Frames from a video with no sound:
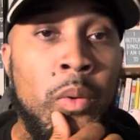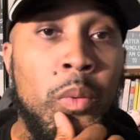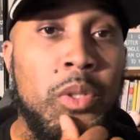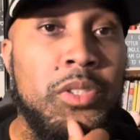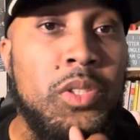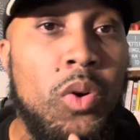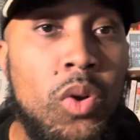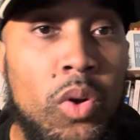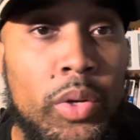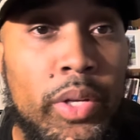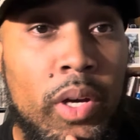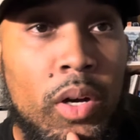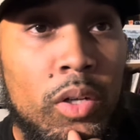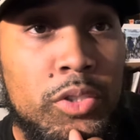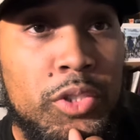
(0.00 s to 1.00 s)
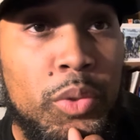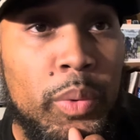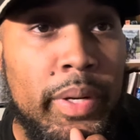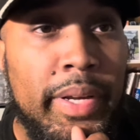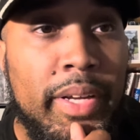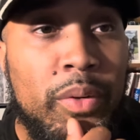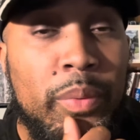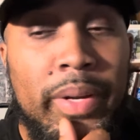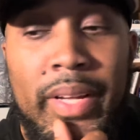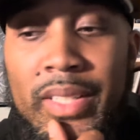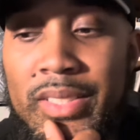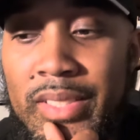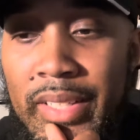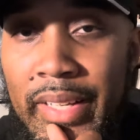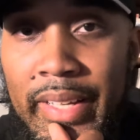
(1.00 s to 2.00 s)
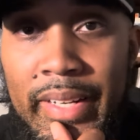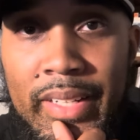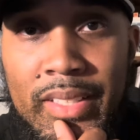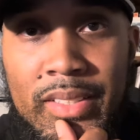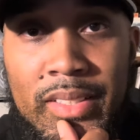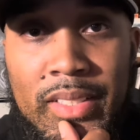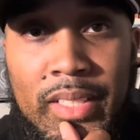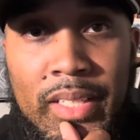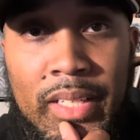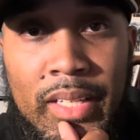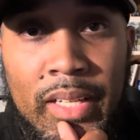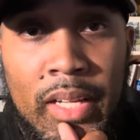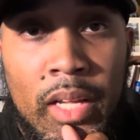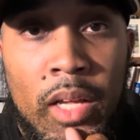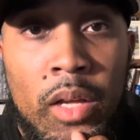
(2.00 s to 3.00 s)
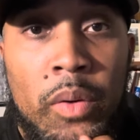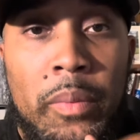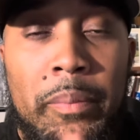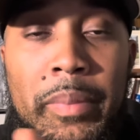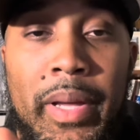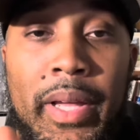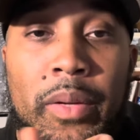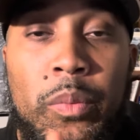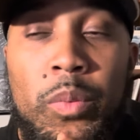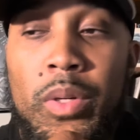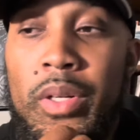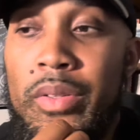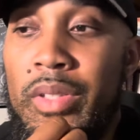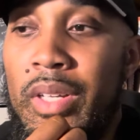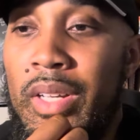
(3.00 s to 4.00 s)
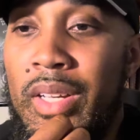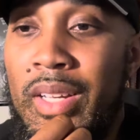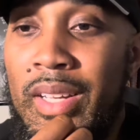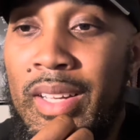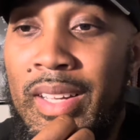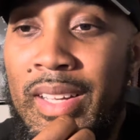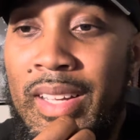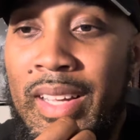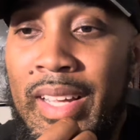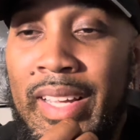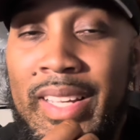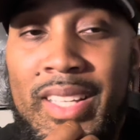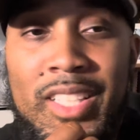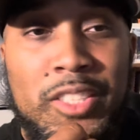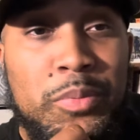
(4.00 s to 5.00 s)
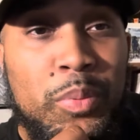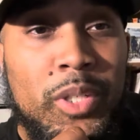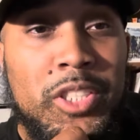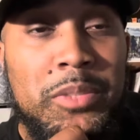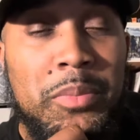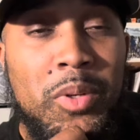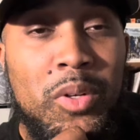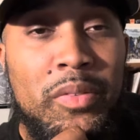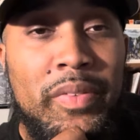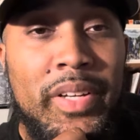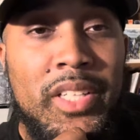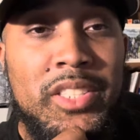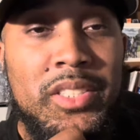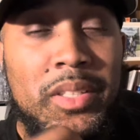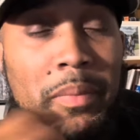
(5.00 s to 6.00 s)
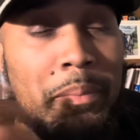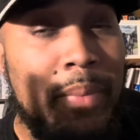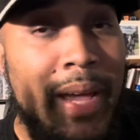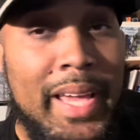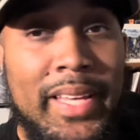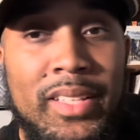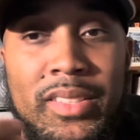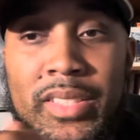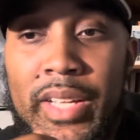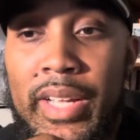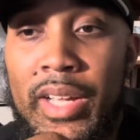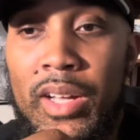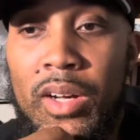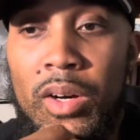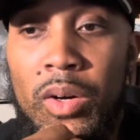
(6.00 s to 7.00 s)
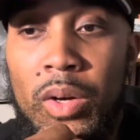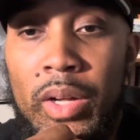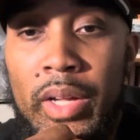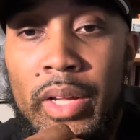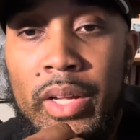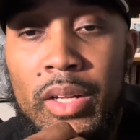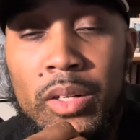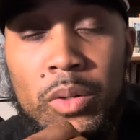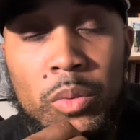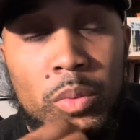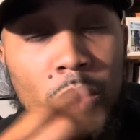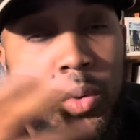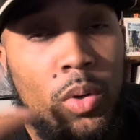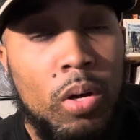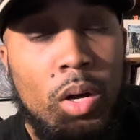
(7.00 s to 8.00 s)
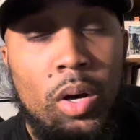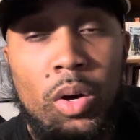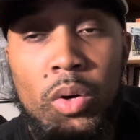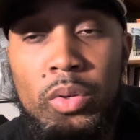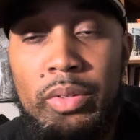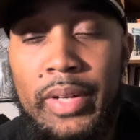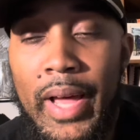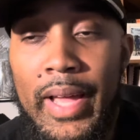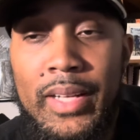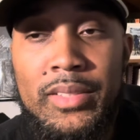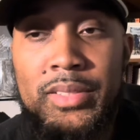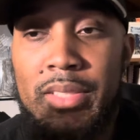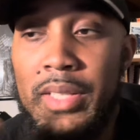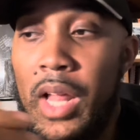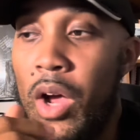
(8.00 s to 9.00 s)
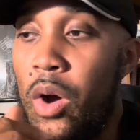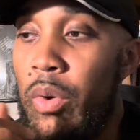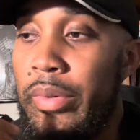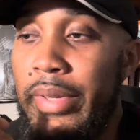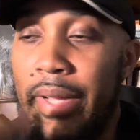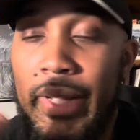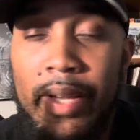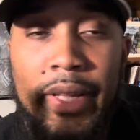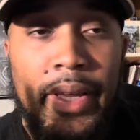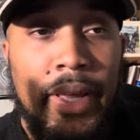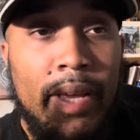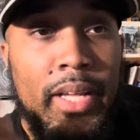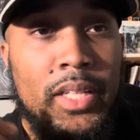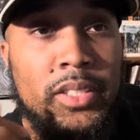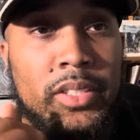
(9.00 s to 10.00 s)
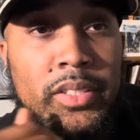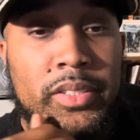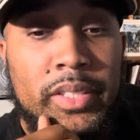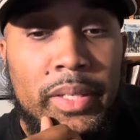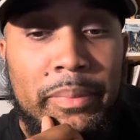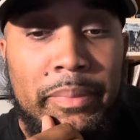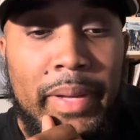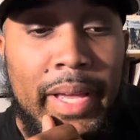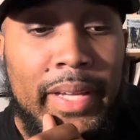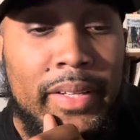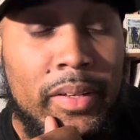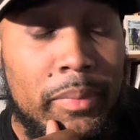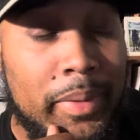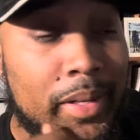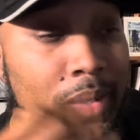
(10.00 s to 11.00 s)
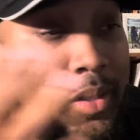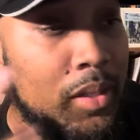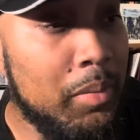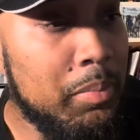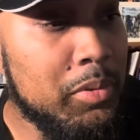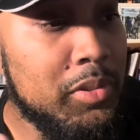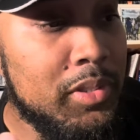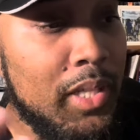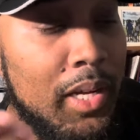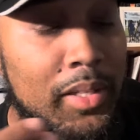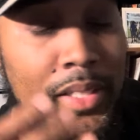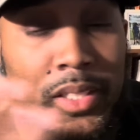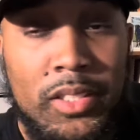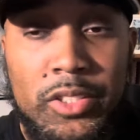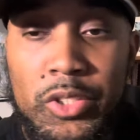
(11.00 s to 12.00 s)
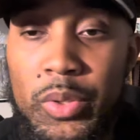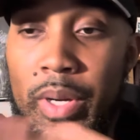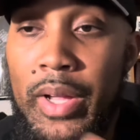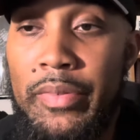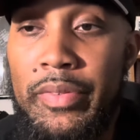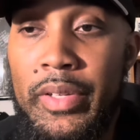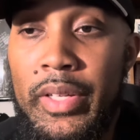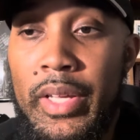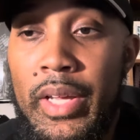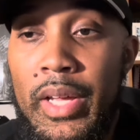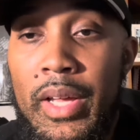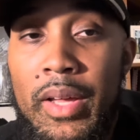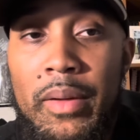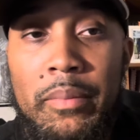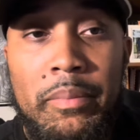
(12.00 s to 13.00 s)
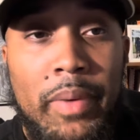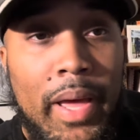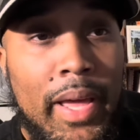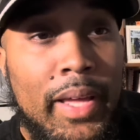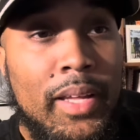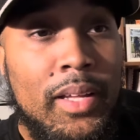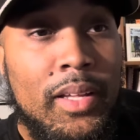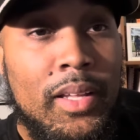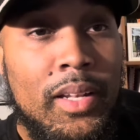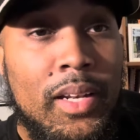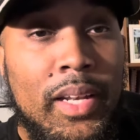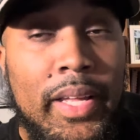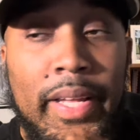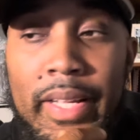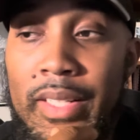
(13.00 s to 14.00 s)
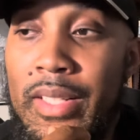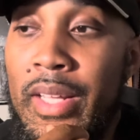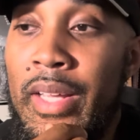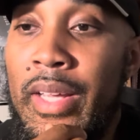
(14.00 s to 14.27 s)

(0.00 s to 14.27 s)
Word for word: What's going on, y'all? It's Greg. Greg said it. Back with Inspiration Motivation. I'm back in town. I rode all night and seen all day. Just getting back here. Made a couple stops. Had a little traffic. Back late